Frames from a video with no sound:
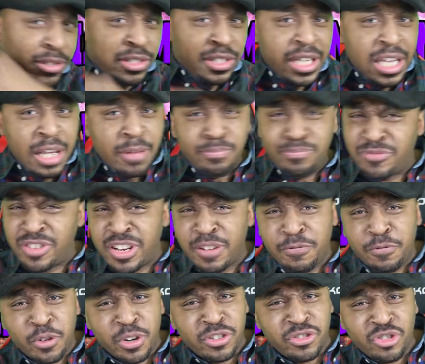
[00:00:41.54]
CMG
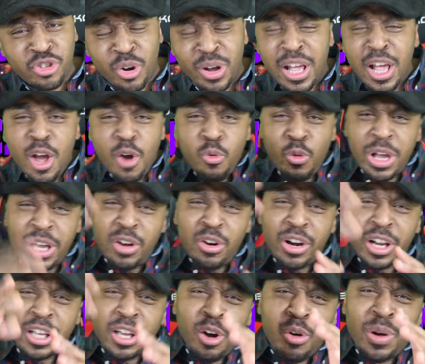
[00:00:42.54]
for short, we're
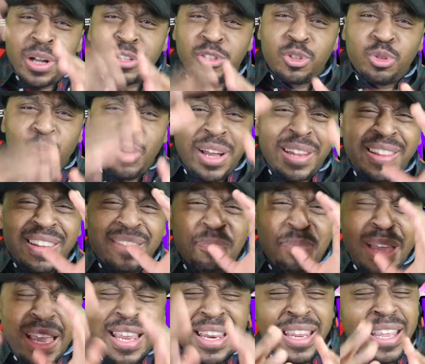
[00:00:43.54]
gonna go into a
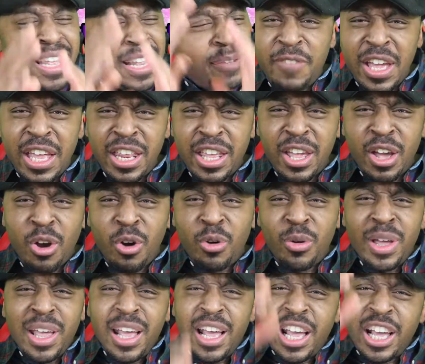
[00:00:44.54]
mini
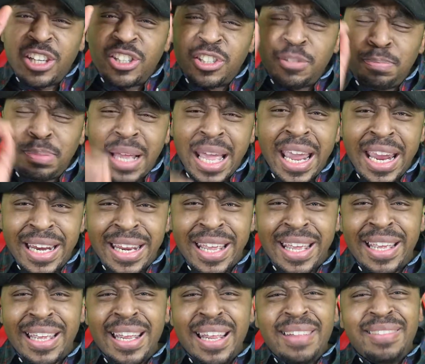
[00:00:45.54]
video
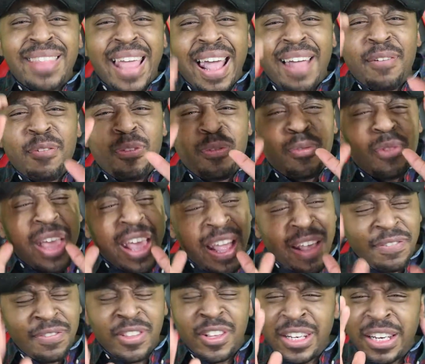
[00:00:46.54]
explaining that
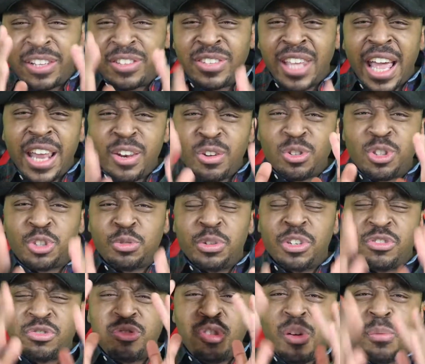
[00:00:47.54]
if the Nintendo
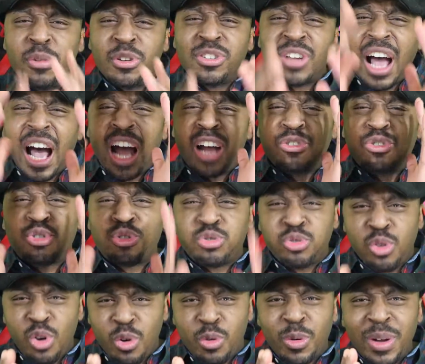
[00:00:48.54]
Switch rumors are
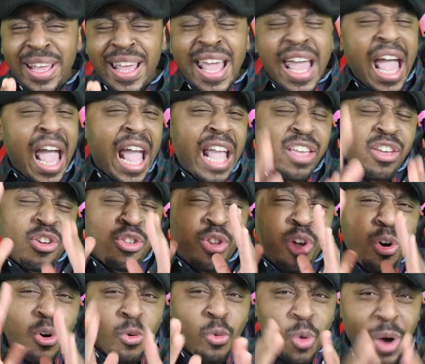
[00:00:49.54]
true. And you
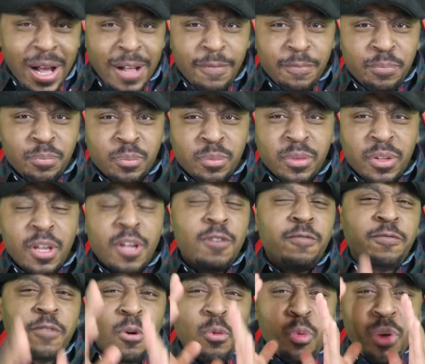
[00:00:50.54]
know what?
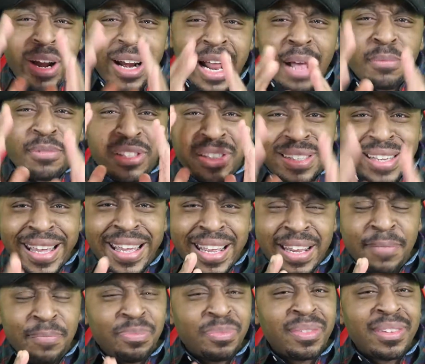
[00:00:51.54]
For what I'm
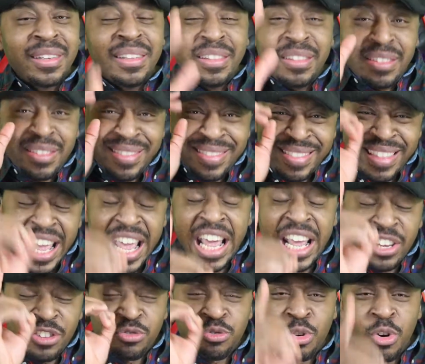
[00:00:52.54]
seeing,
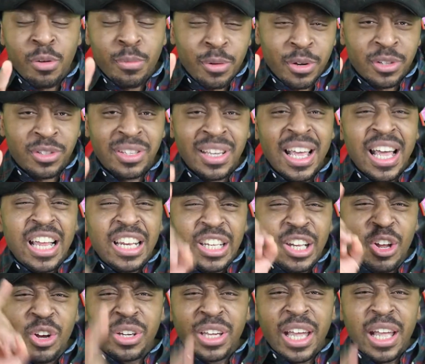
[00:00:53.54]
these rumors
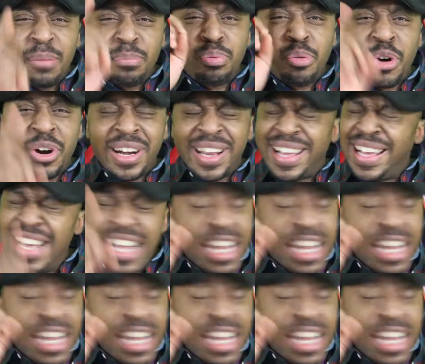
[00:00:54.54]
looking pretty